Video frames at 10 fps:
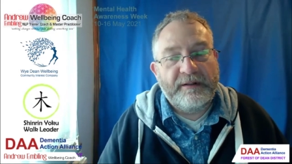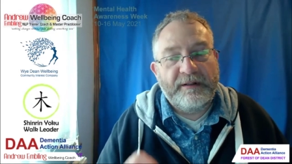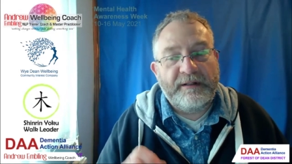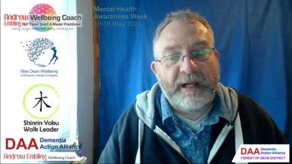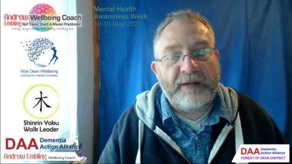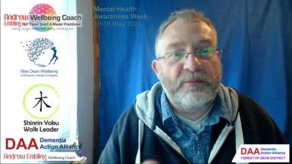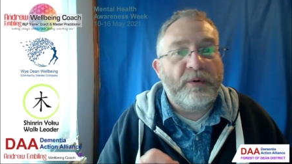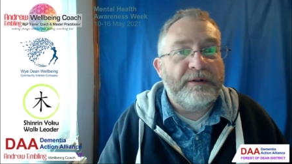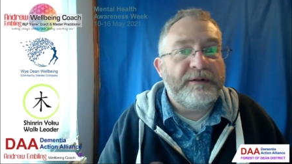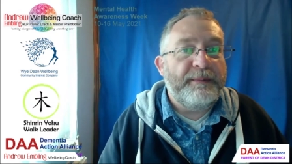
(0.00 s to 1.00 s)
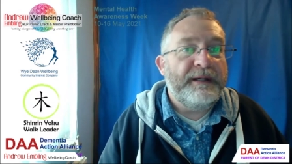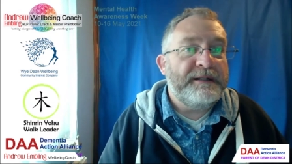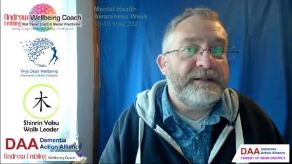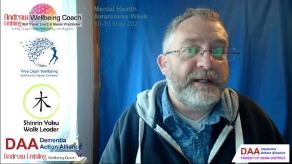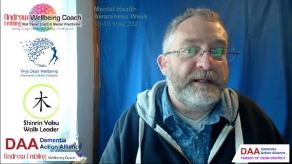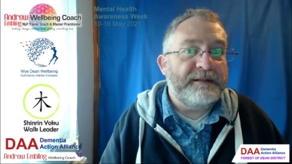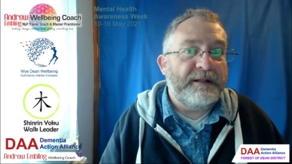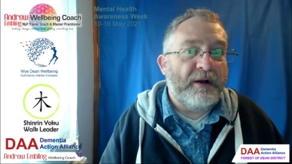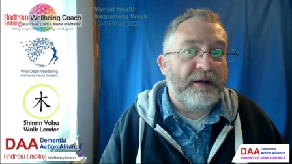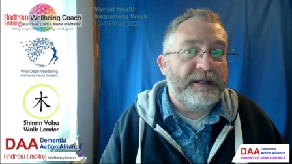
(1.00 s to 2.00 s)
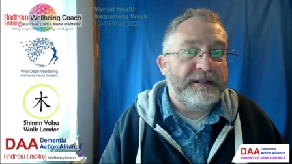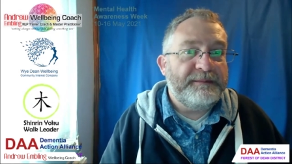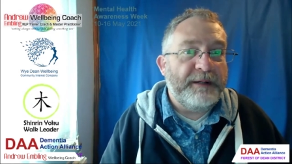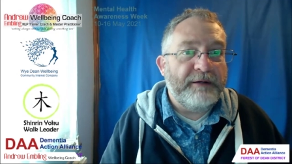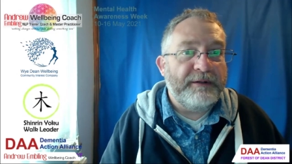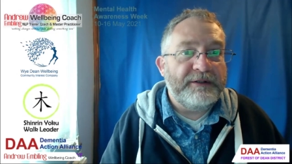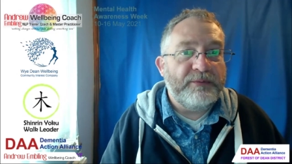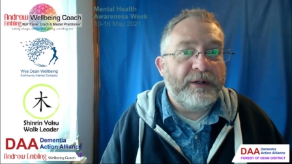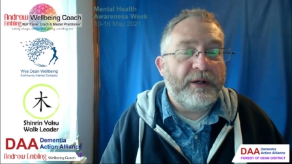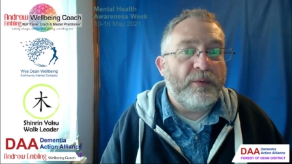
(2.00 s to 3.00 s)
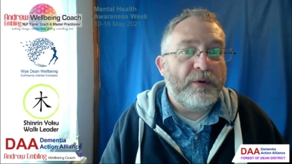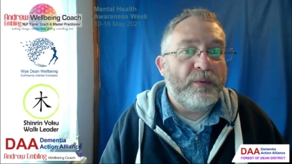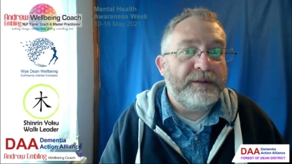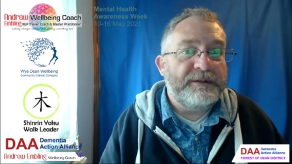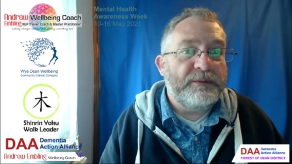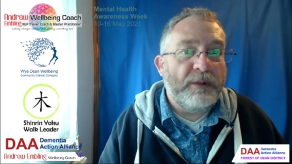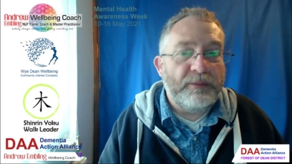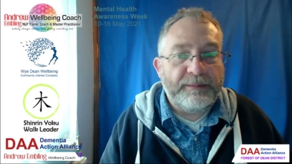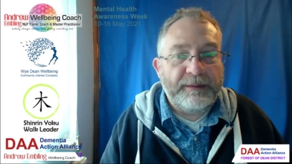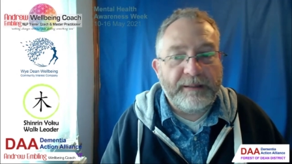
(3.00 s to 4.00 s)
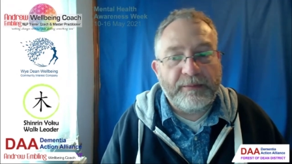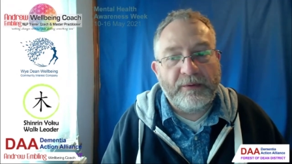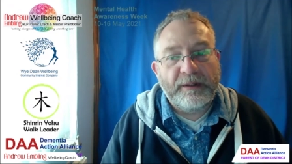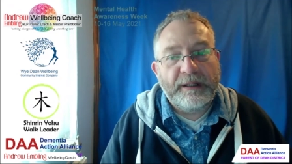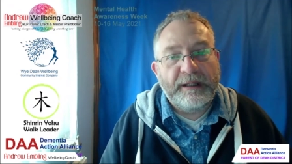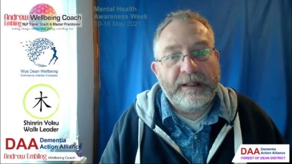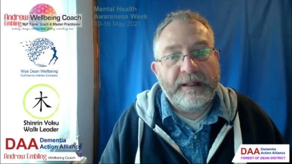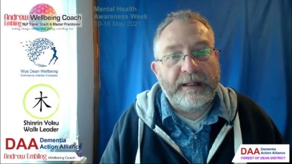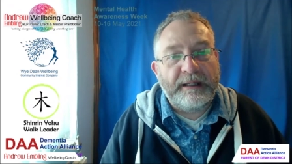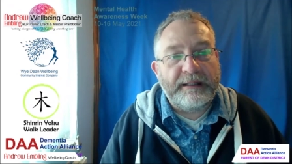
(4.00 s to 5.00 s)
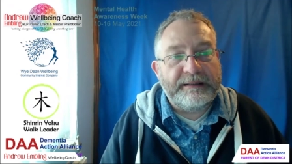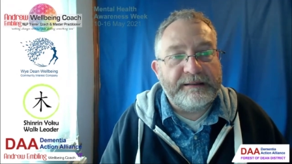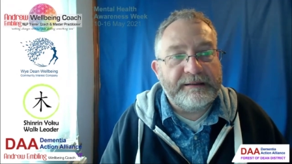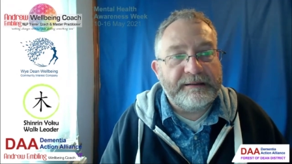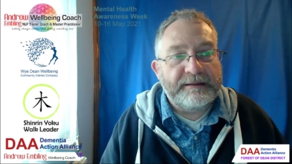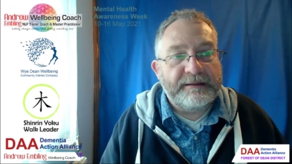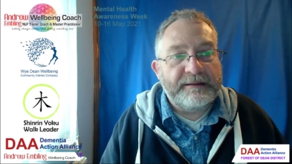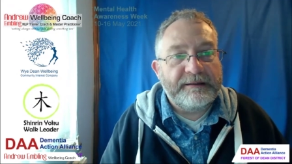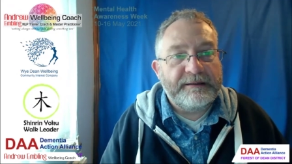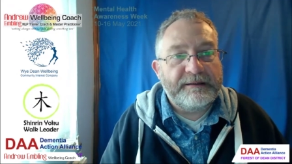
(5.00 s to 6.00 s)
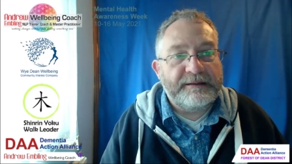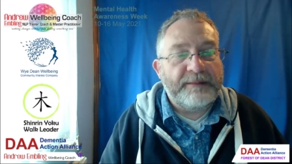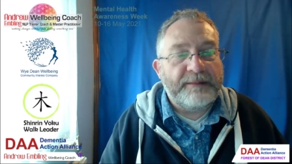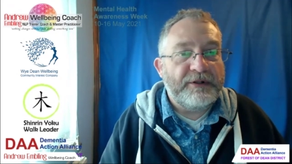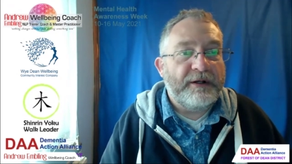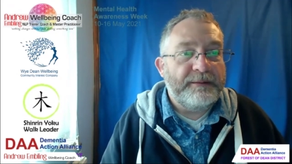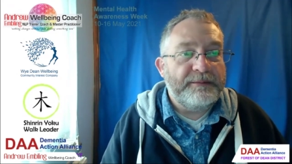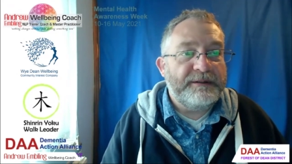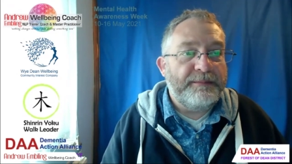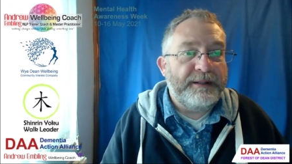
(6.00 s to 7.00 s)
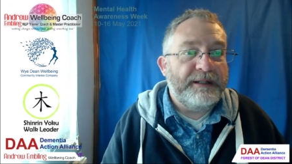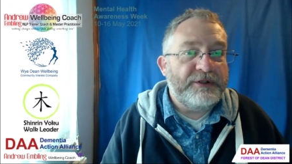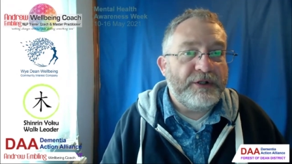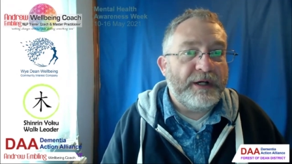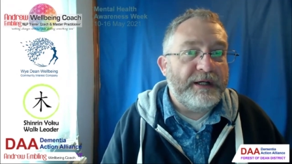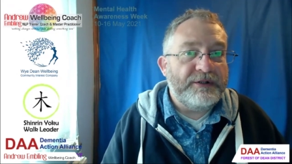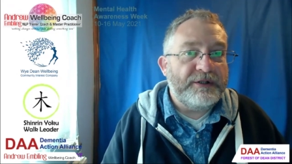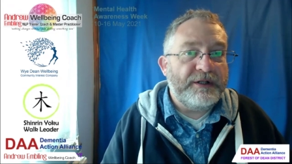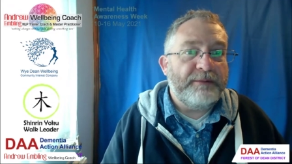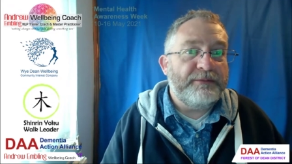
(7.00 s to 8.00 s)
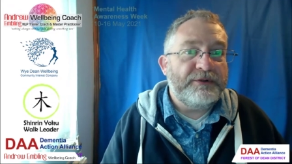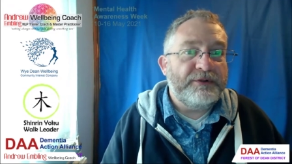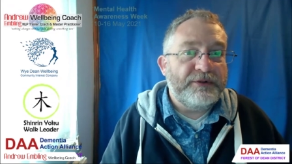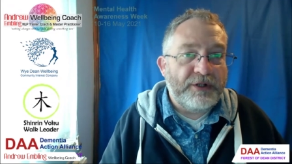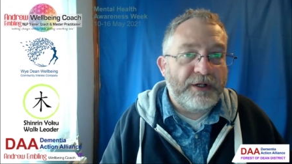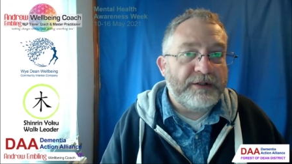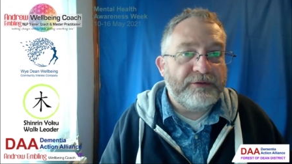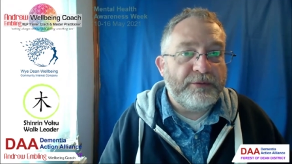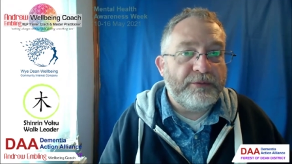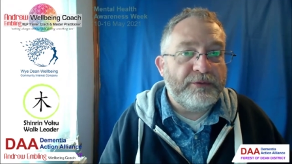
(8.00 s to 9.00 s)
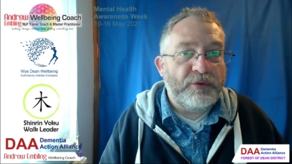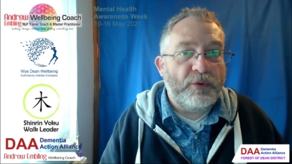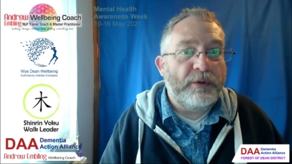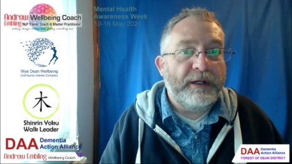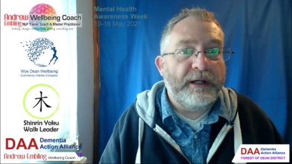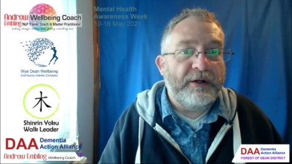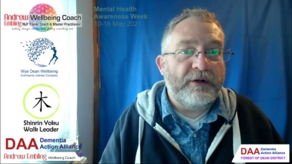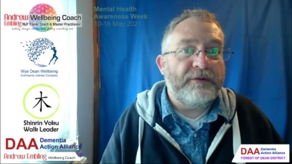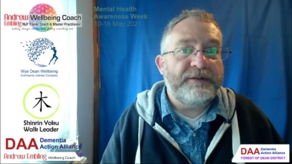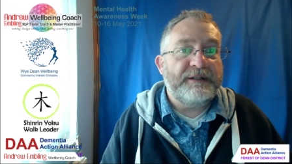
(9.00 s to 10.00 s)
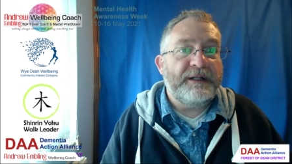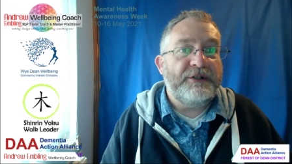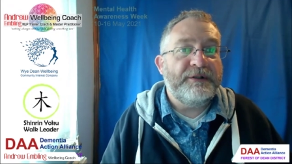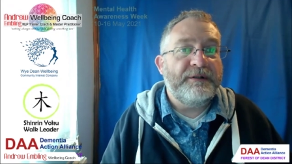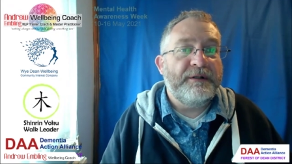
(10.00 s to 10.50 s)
Now, one of the biggest things that I experience when I work one-to-one with people is sometimes the biggest change comes just from talking and conversation.